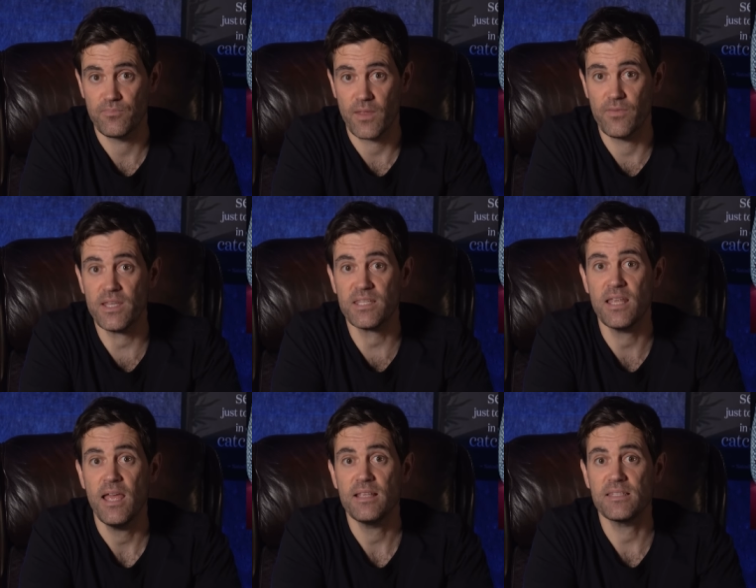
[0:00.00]
This
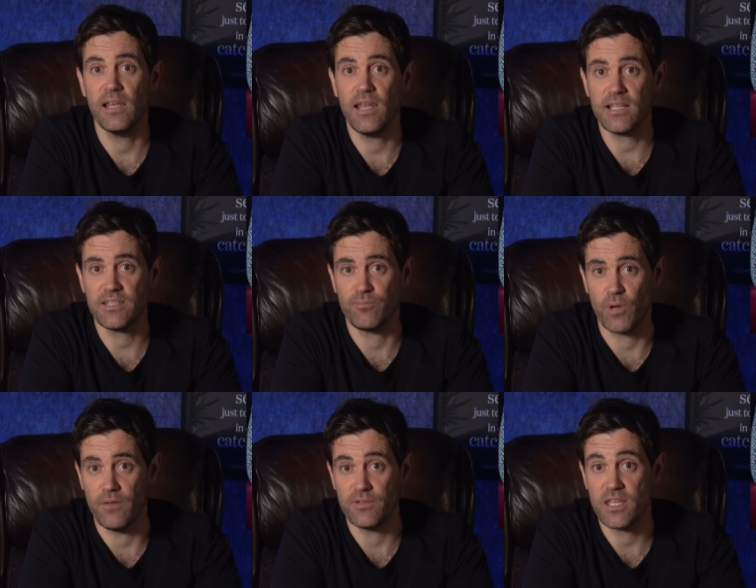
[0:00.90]
selective
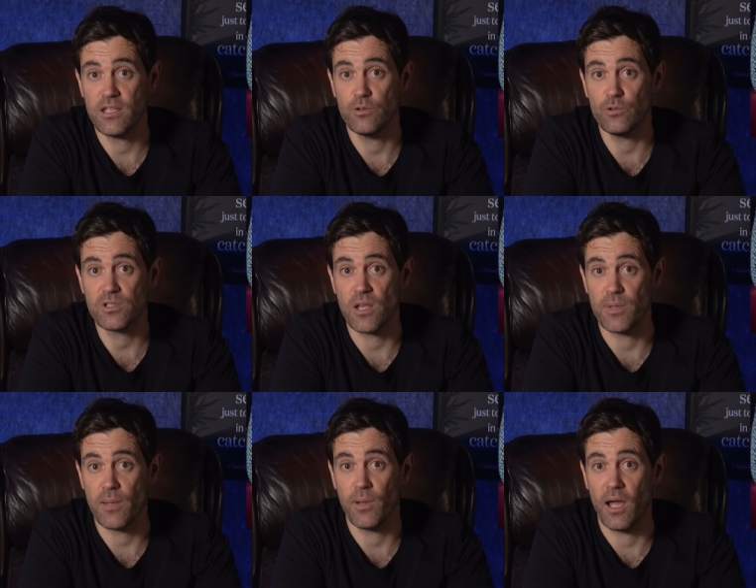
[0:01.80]
privacy could also
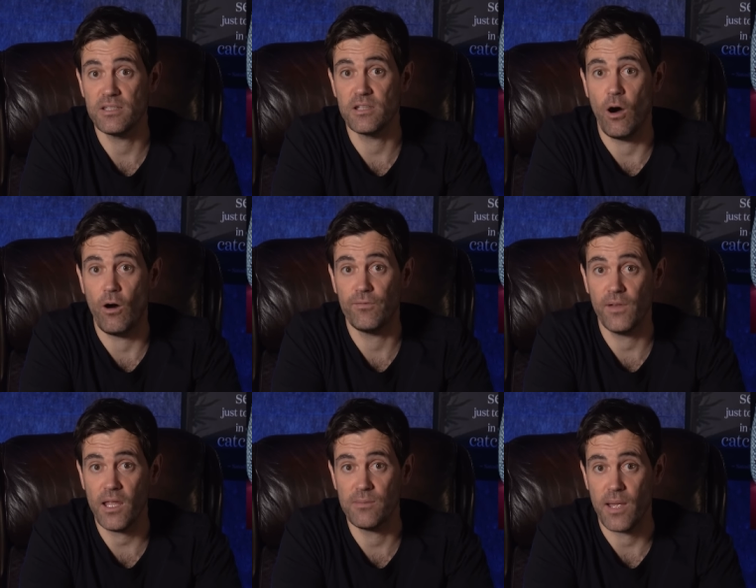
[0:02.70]
be applied to
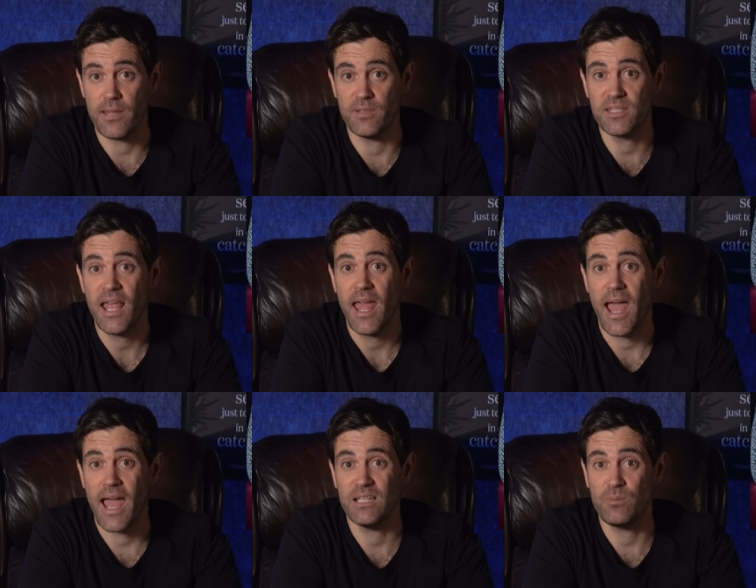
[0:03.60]
offline payments
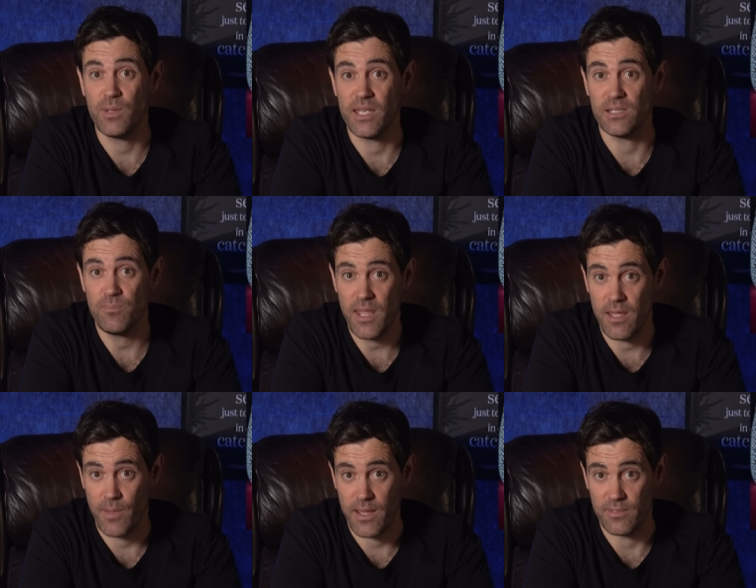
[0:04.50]
and peer to
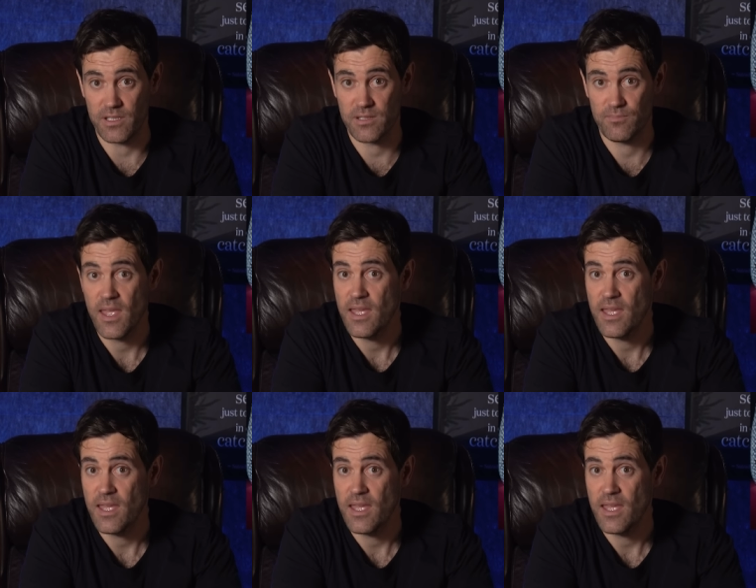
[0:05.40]
peer payments.